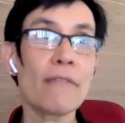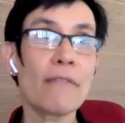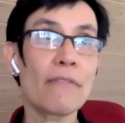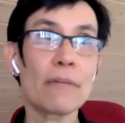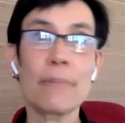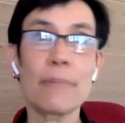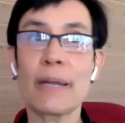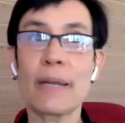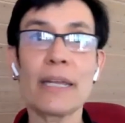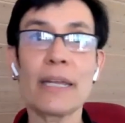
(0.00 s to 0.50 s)

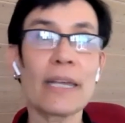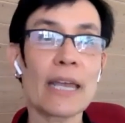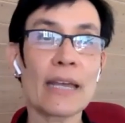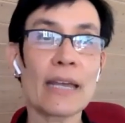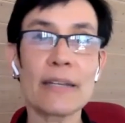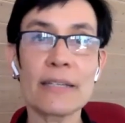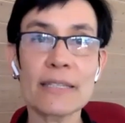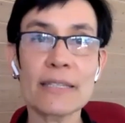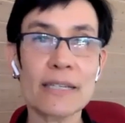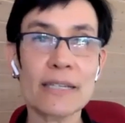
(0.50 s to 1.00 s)
everybody in
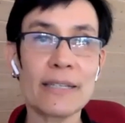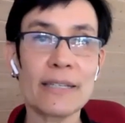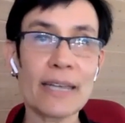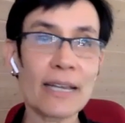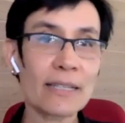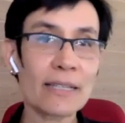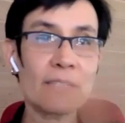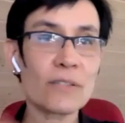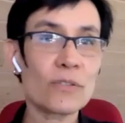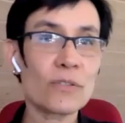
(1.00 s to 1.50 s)
Canada is
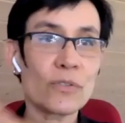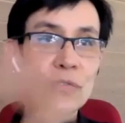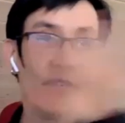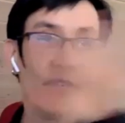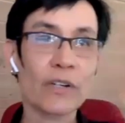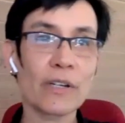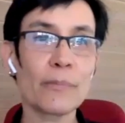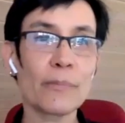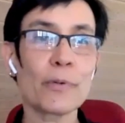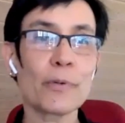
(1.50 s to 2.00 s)
connected to a
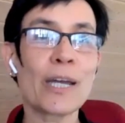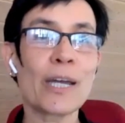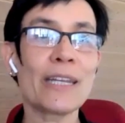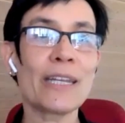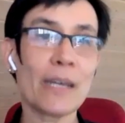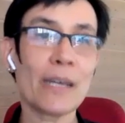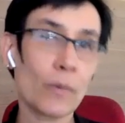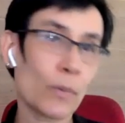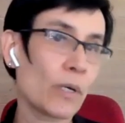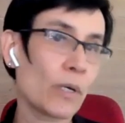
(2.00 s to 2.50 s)
very
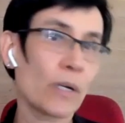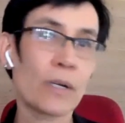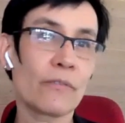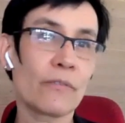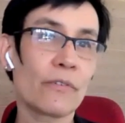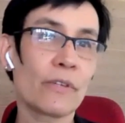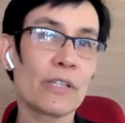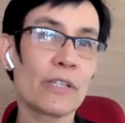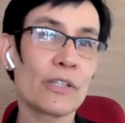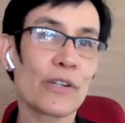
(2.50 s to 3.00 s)
wide network
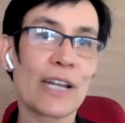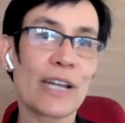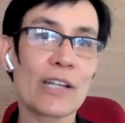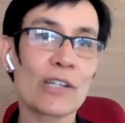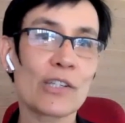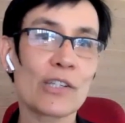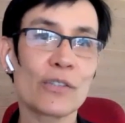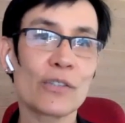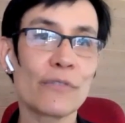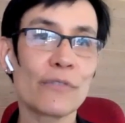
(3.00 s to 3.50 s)
of
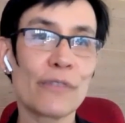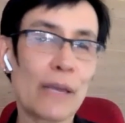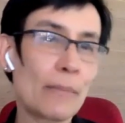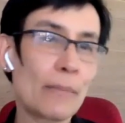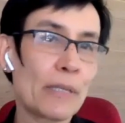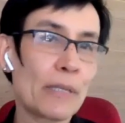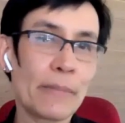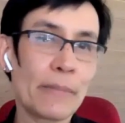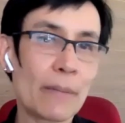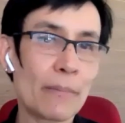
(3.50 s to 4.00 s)
international
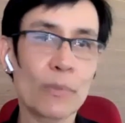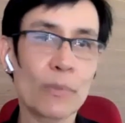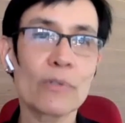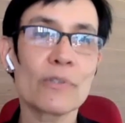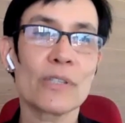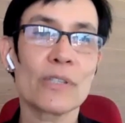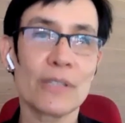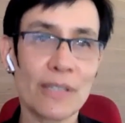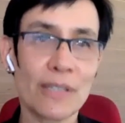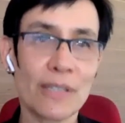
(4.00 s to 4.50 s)
family
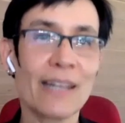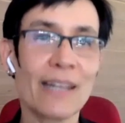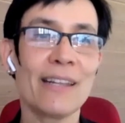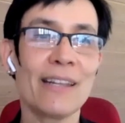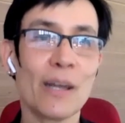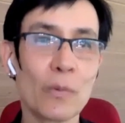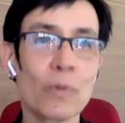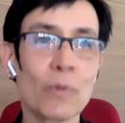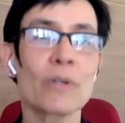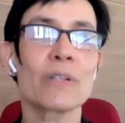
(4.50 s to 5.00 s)
members
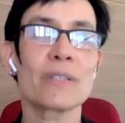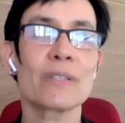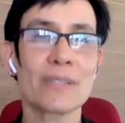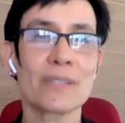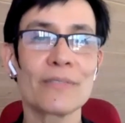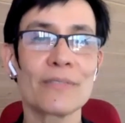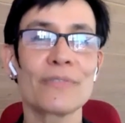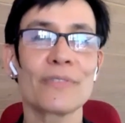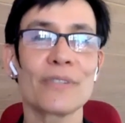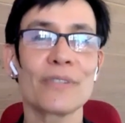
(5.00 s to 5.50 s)
and networks
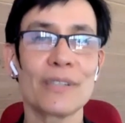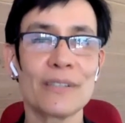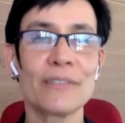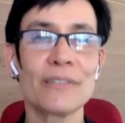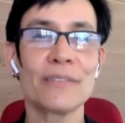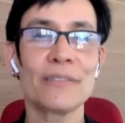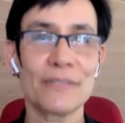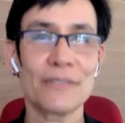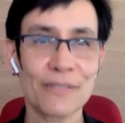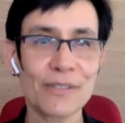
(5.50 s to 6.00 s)
of
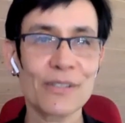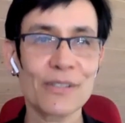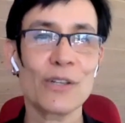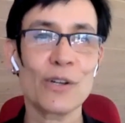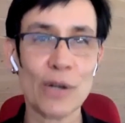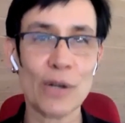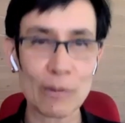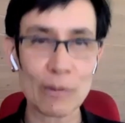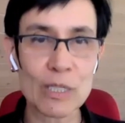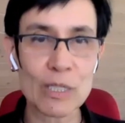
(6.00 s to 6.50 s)

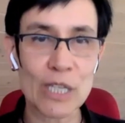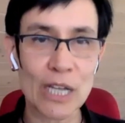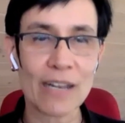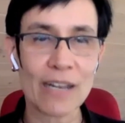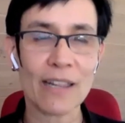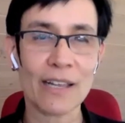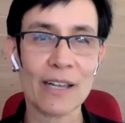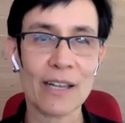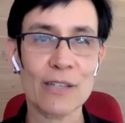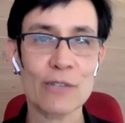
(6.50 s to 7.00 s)

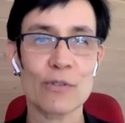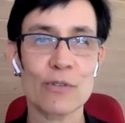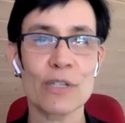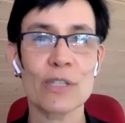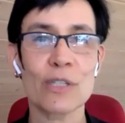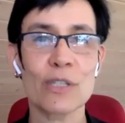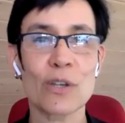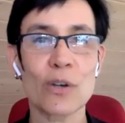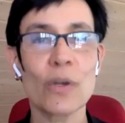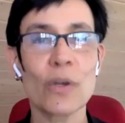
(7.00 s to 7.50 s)
outside of the
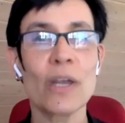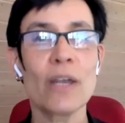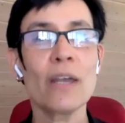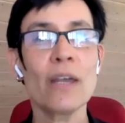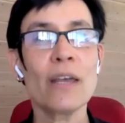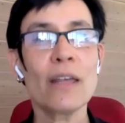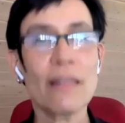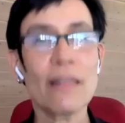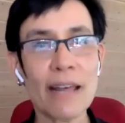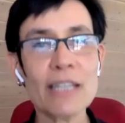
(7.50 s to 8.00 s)
country. So
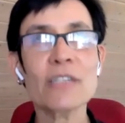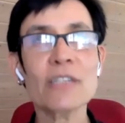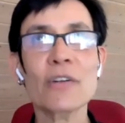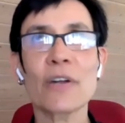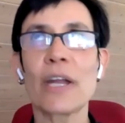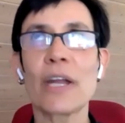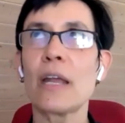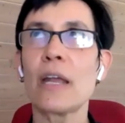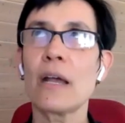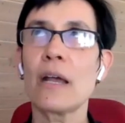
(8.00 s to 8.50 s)
that's
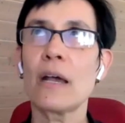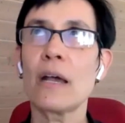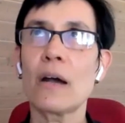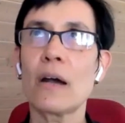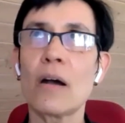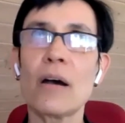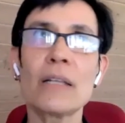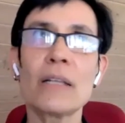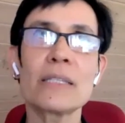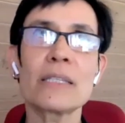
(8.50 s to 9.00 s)
great.
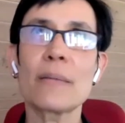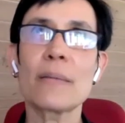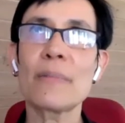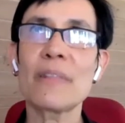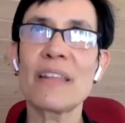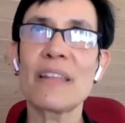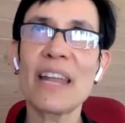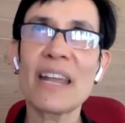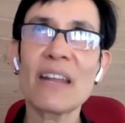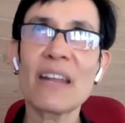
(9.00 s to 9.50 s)
On some
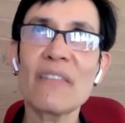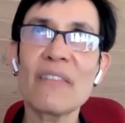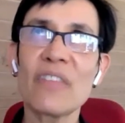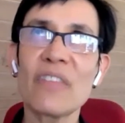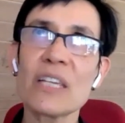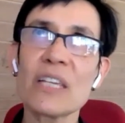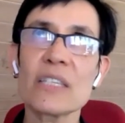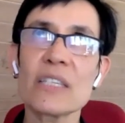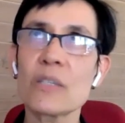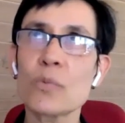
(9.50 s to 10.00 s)
of the negative
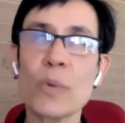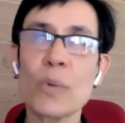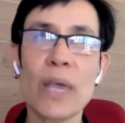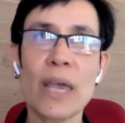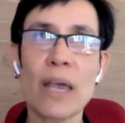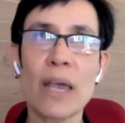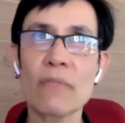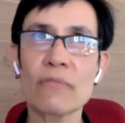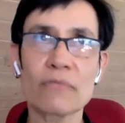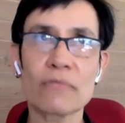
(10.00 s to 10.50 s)
things is
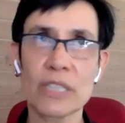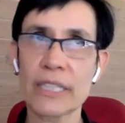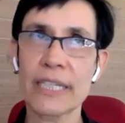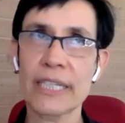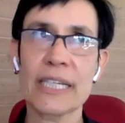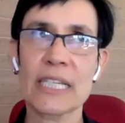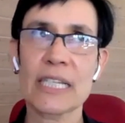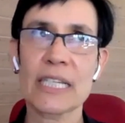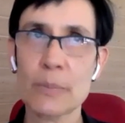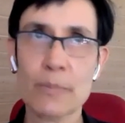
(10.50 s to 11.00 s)
we have
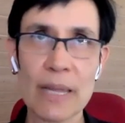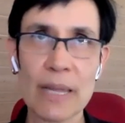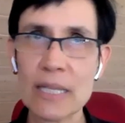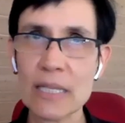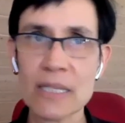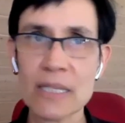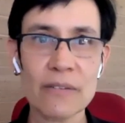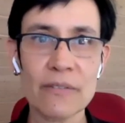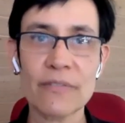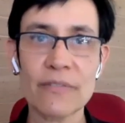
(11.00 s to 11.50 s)
really
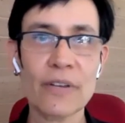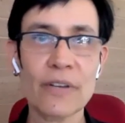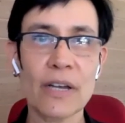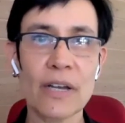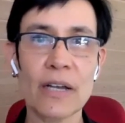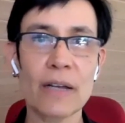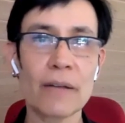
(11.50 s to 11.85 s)
expensive